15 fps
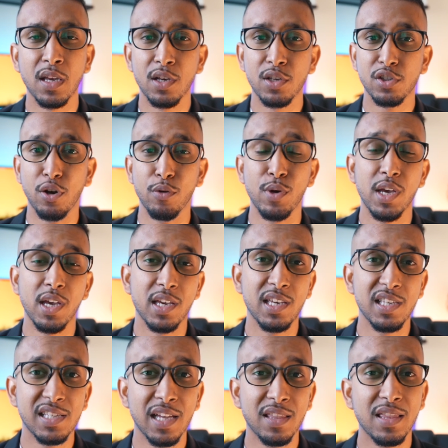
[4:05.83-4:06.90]
So he
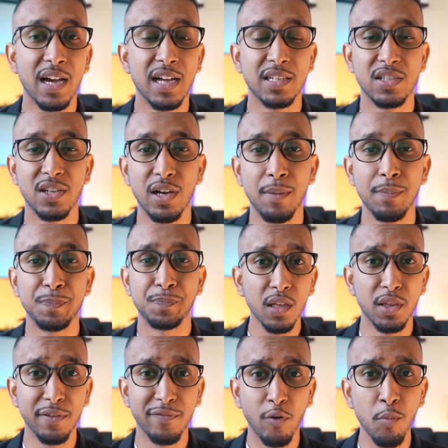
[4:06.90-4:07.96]
said that
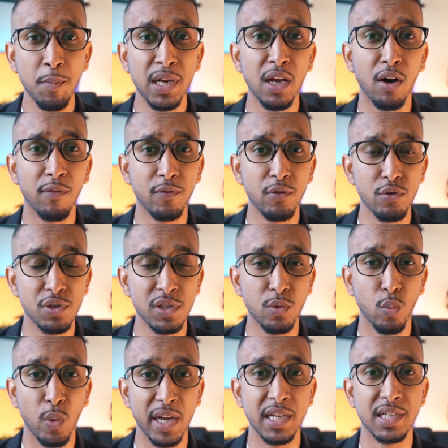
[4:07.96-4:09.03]
the formula of losing
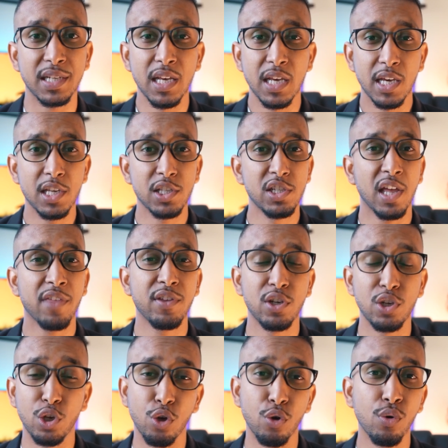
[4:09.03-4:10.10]
weight is nothing
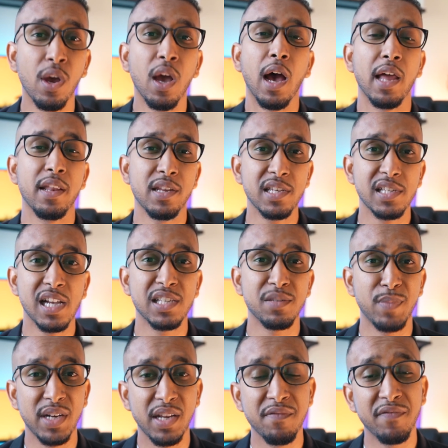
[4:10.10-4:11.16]
new, and this has
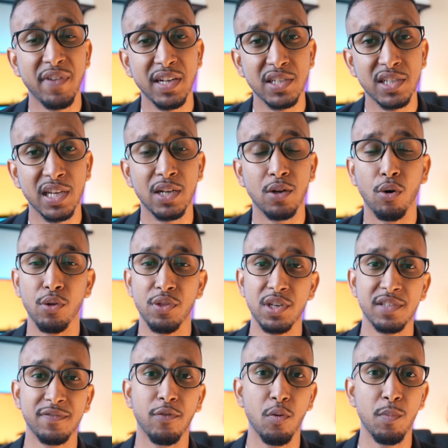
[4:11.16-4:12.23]
been invented, or this
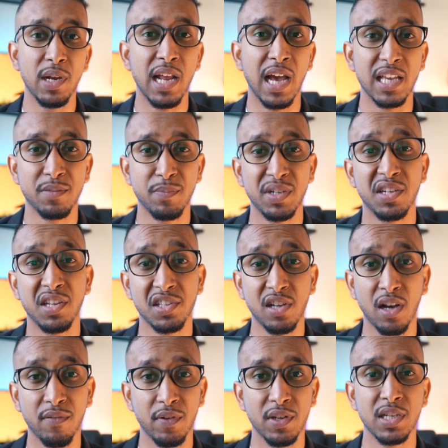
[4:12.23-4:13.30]
formula has been
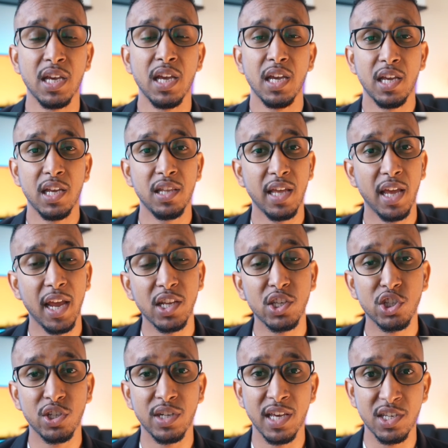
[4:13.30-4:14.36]
discovered in the
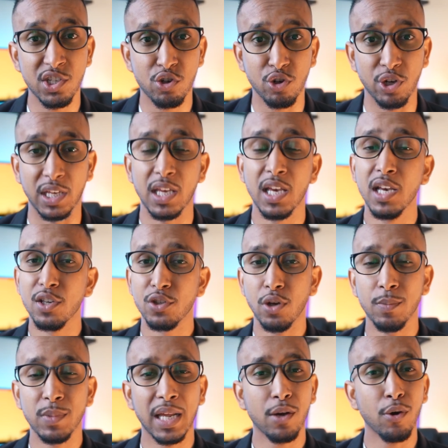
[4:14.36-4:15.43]
ancient history. So
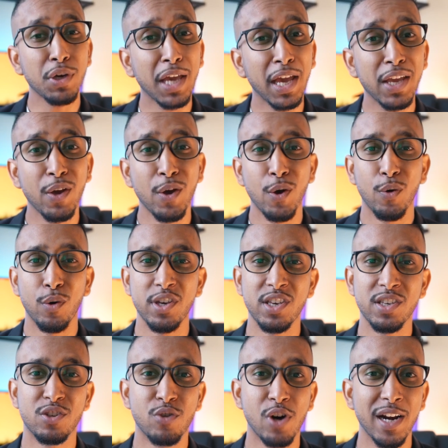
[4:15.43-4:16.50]
I'm like, okay,
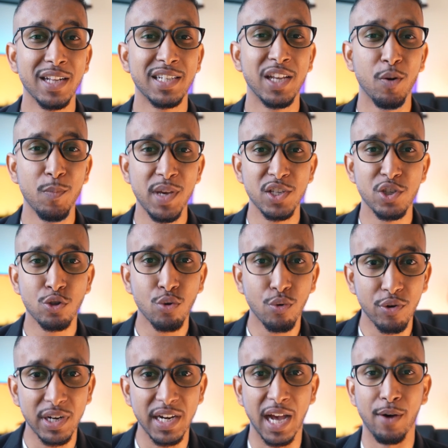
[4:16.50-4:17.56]
he's trying to tell me a
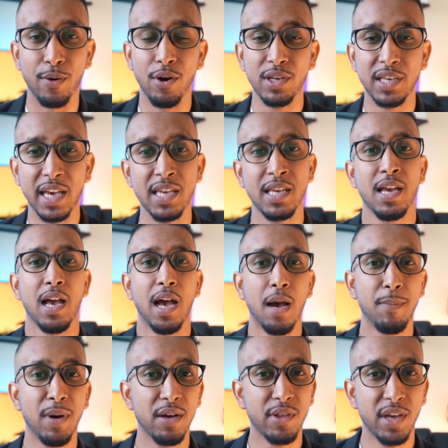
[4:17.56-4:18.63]
story now, okay,
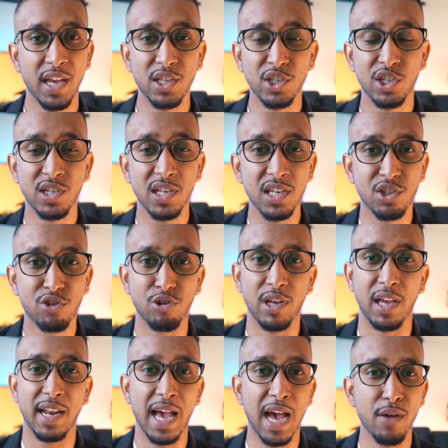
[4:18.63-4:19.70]
about the ancient history
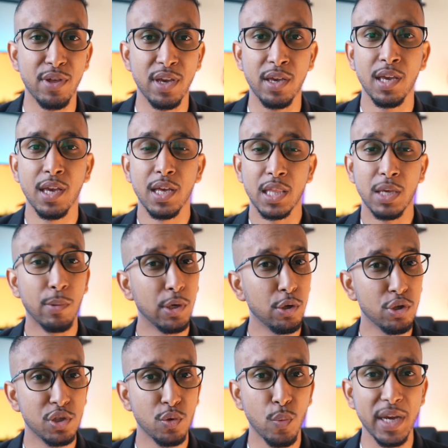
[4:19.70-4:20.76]
and how they were
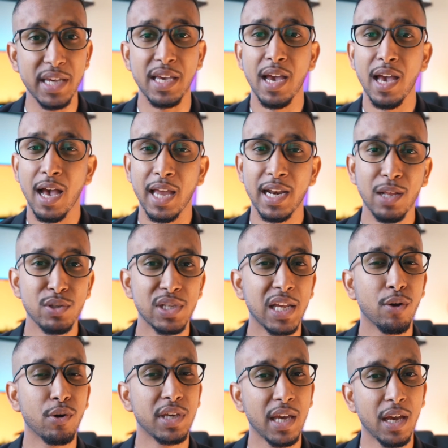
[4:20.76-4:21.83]
losing weight. And I was like,
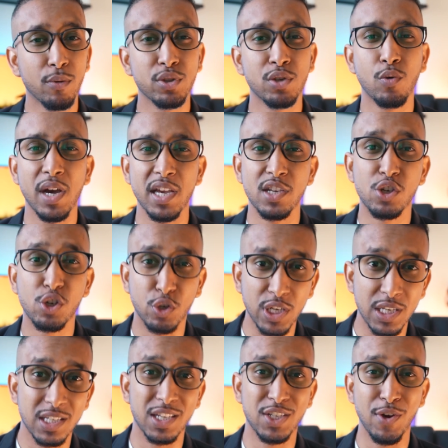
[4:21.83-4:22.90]
okay, I was quite
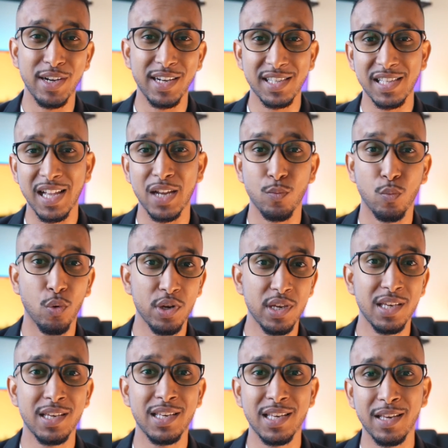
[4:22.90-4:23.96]
intrigued to understand what
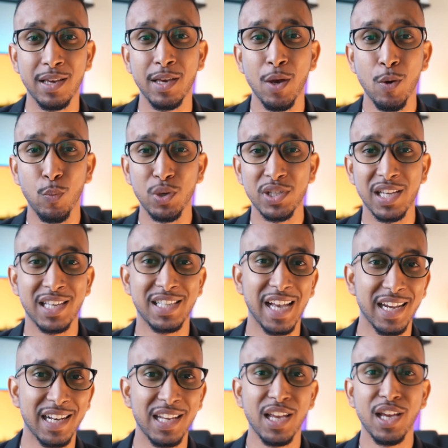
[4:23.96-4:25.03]
he was
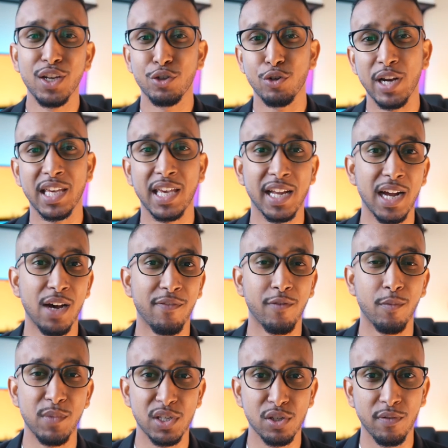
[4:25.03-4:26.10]
exactly trying to get out
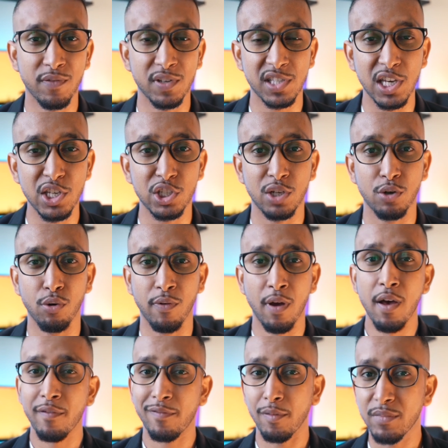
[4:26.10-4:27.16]
from this conversation or
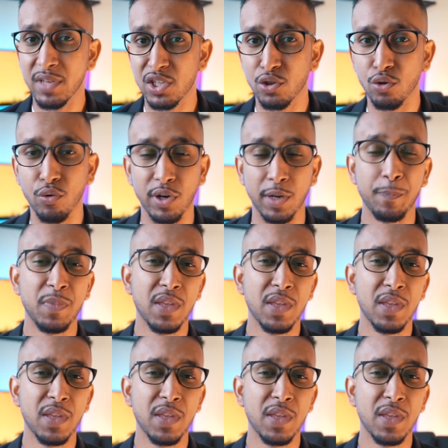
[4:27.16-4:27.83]
from this story.